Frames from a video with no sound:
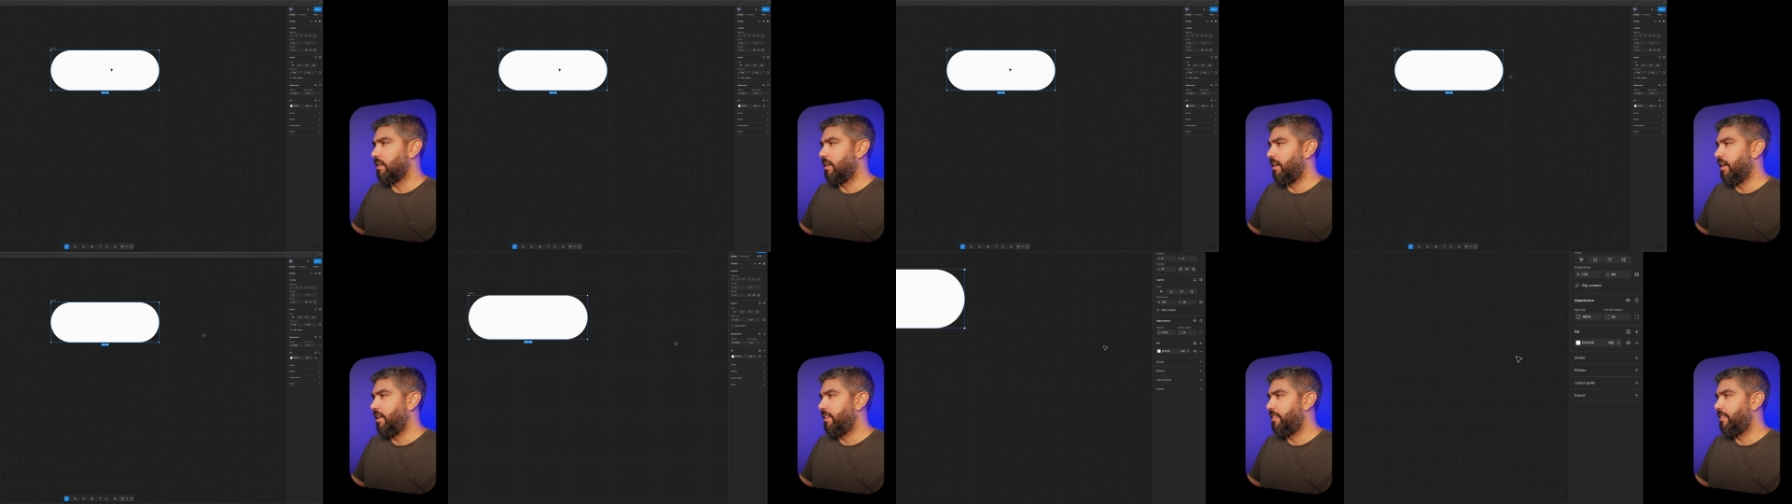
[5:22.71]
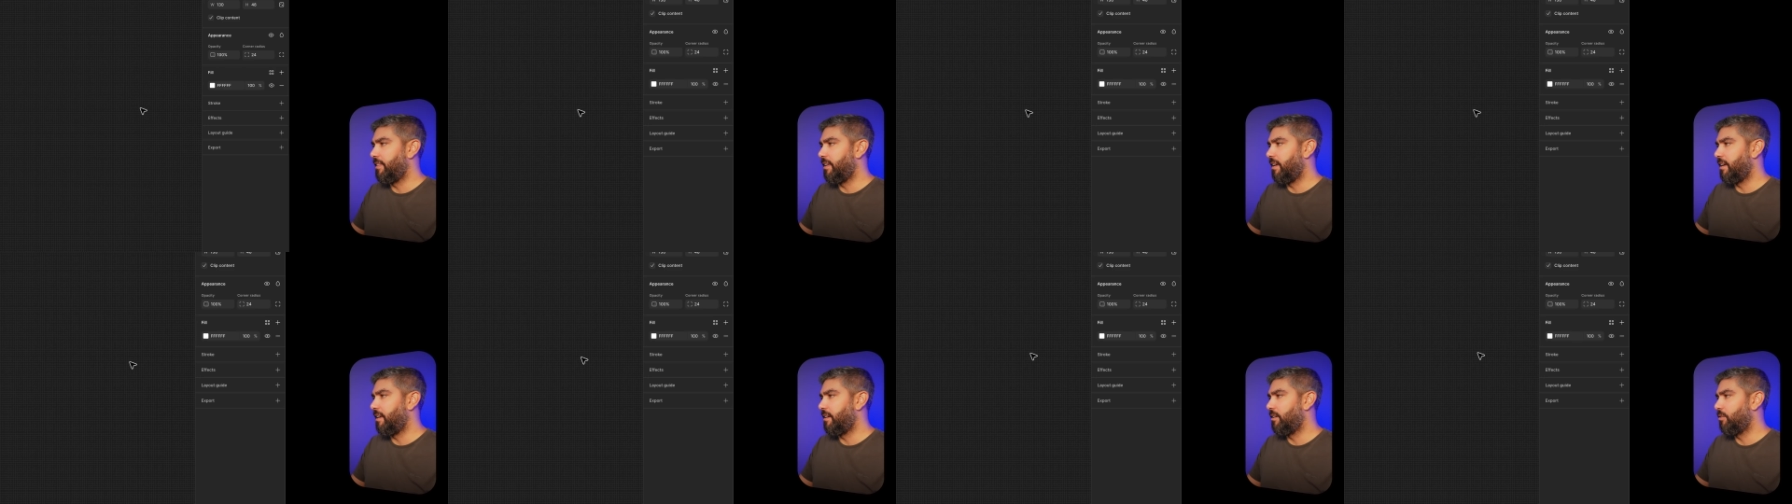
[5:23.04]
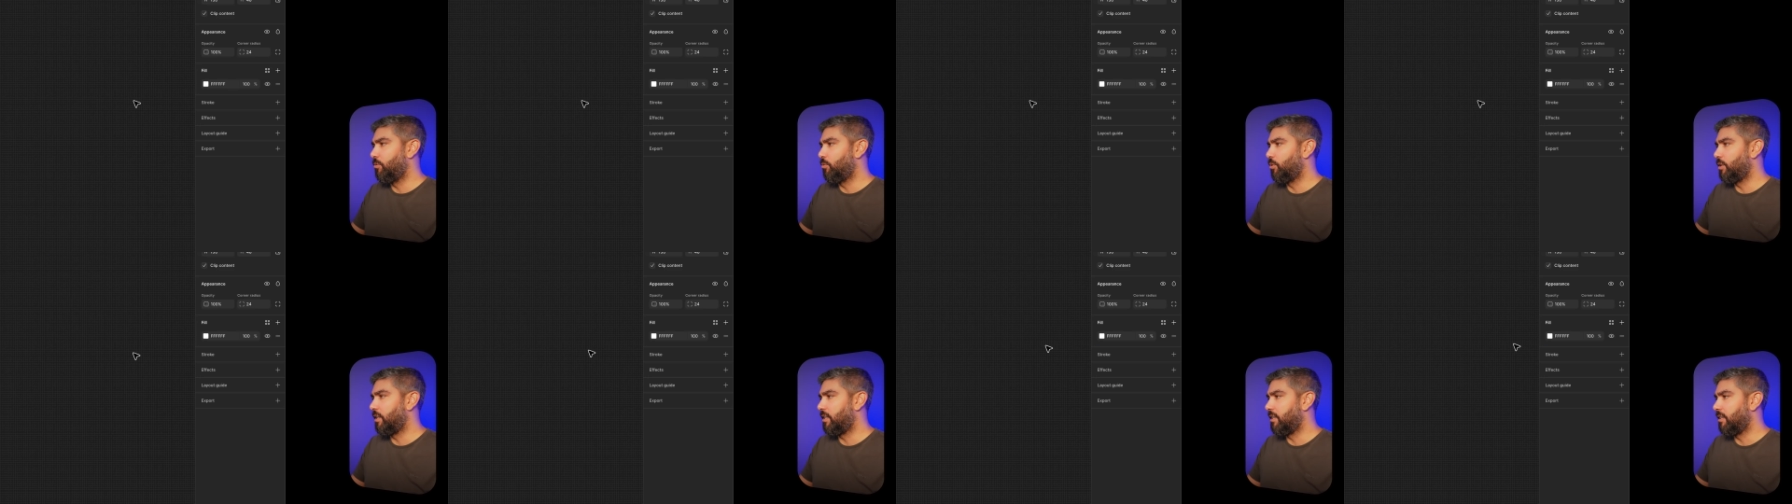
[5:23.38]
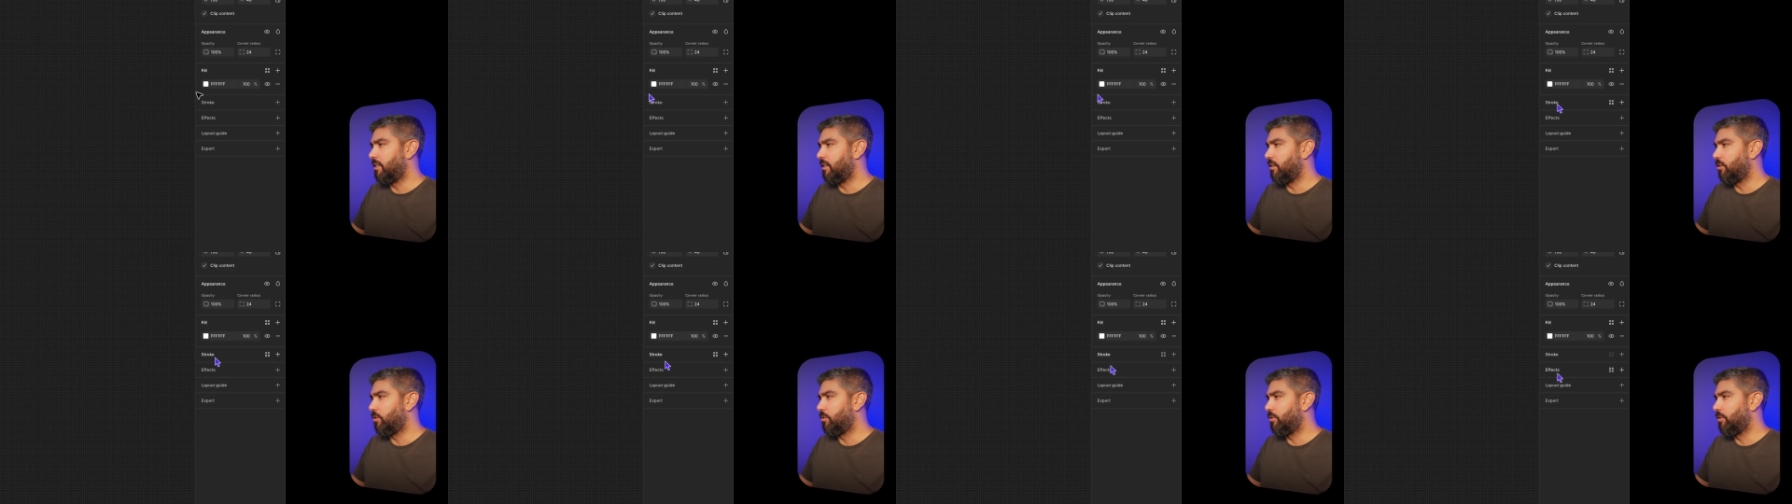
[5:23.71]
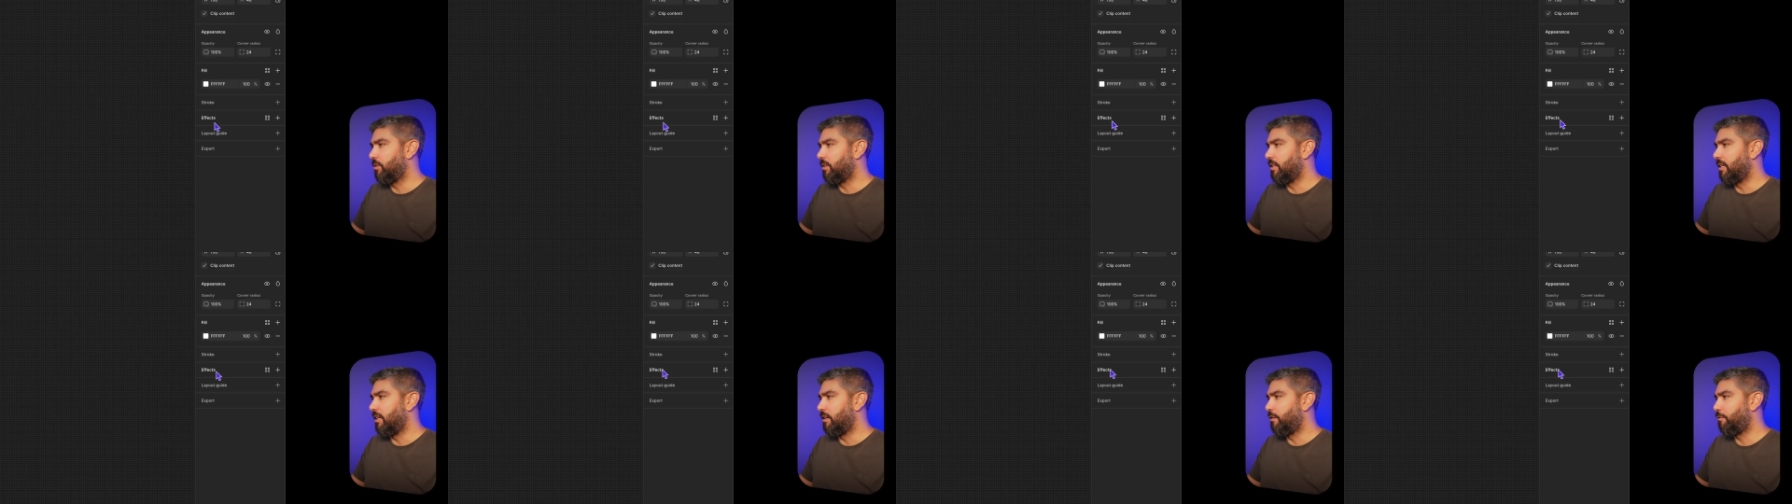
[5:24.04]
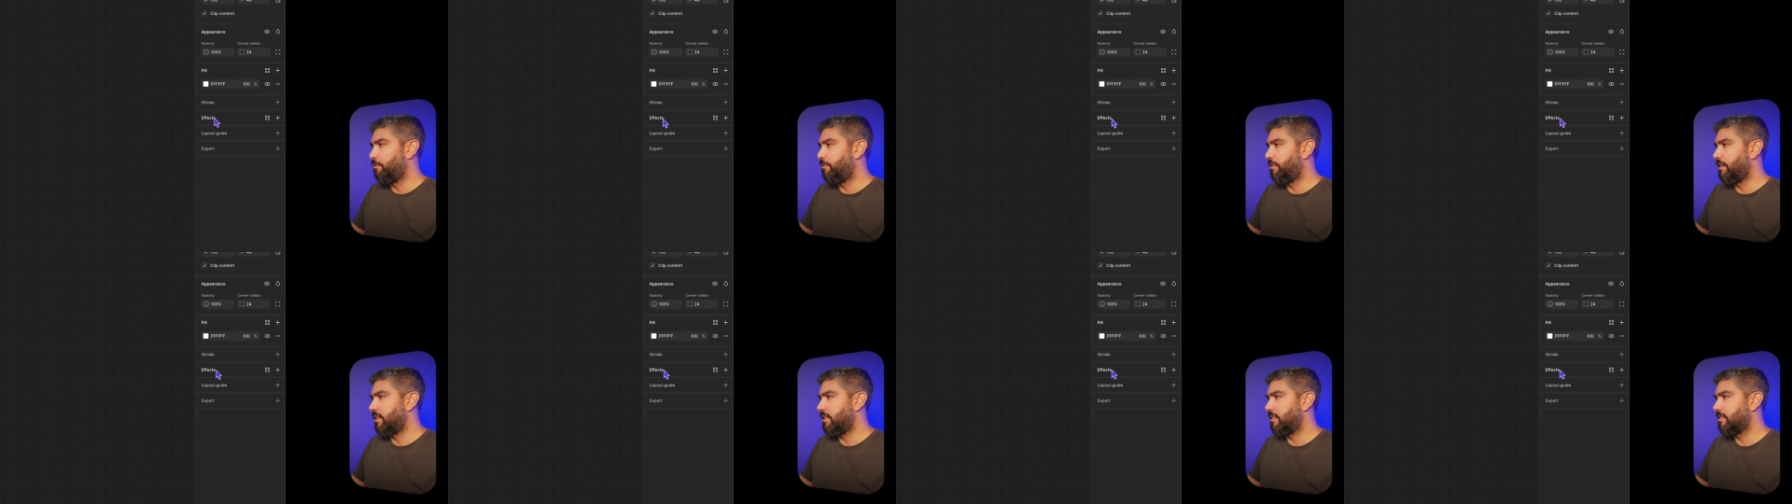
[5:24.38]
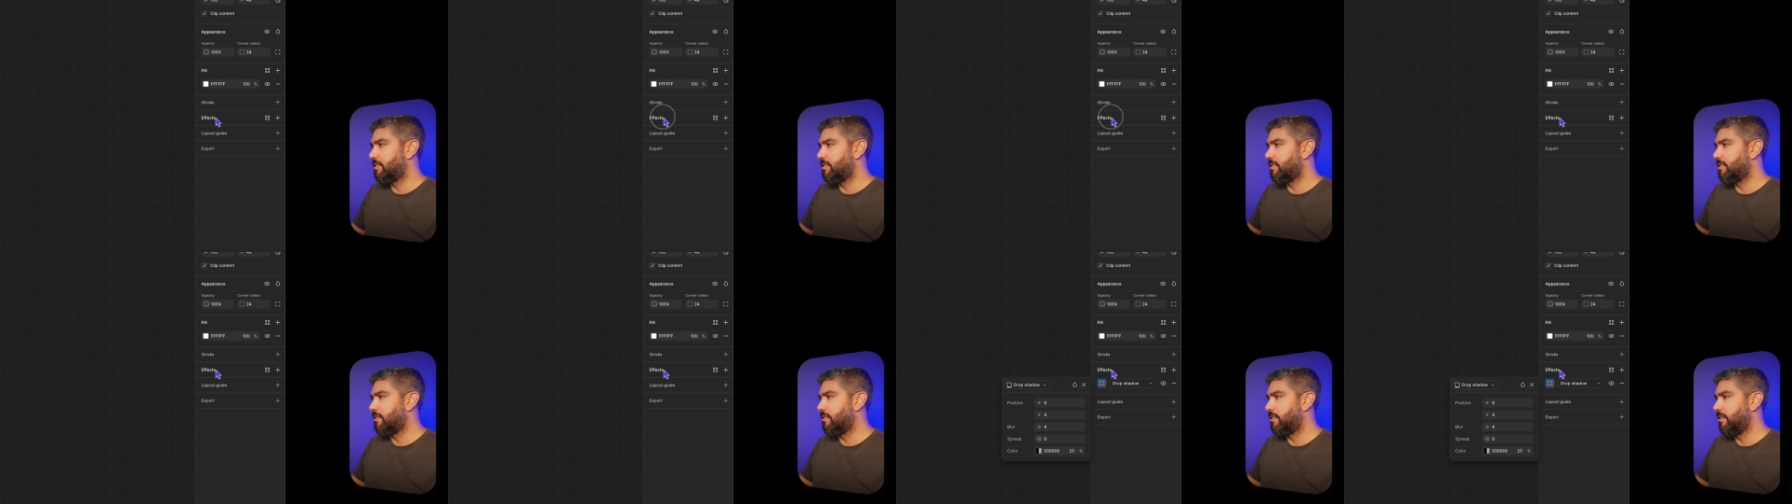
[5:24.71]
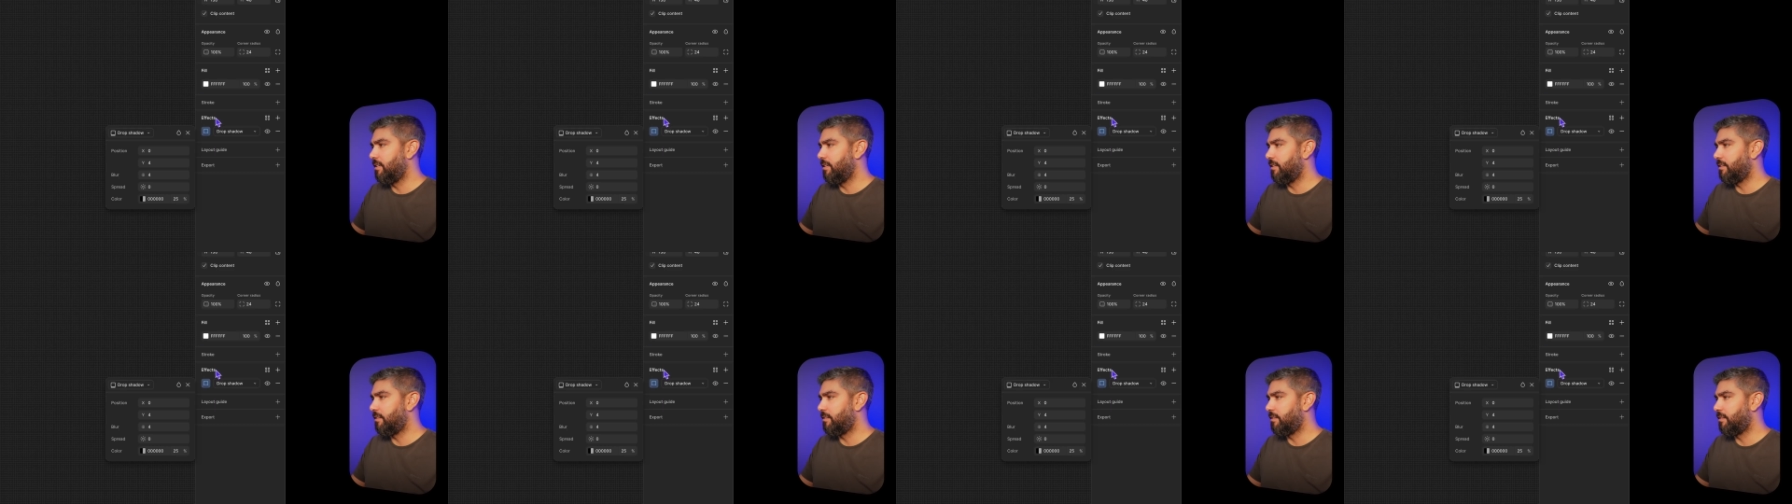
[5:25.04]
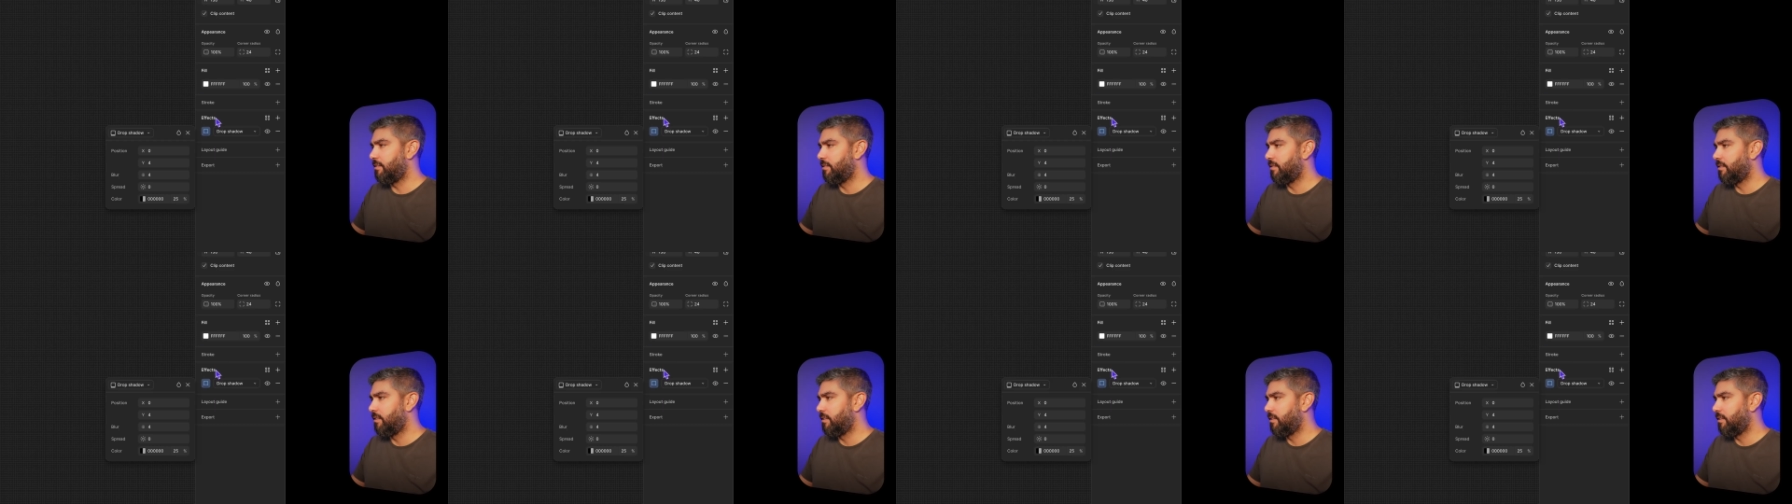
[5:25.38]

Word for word: And then we're gonna go to the effects here.